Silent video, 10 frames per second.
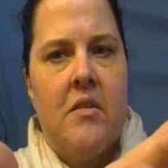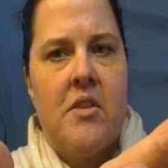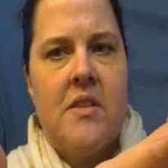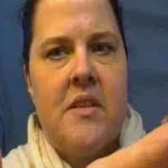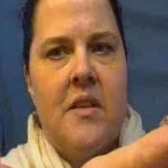
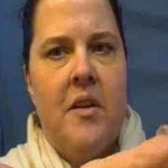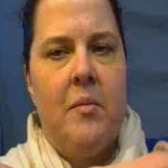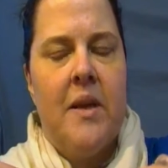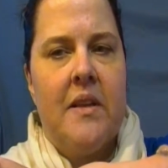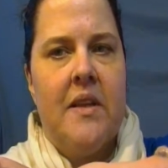Just a little
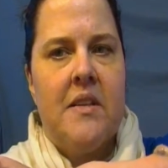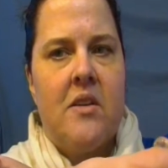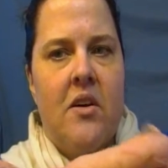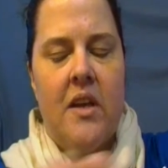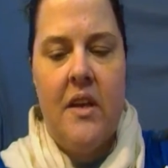bit,
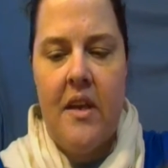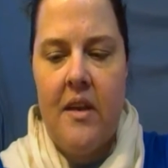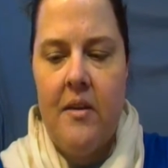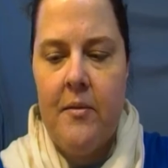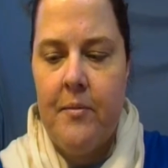that's all you
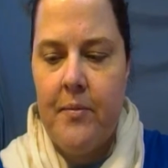need.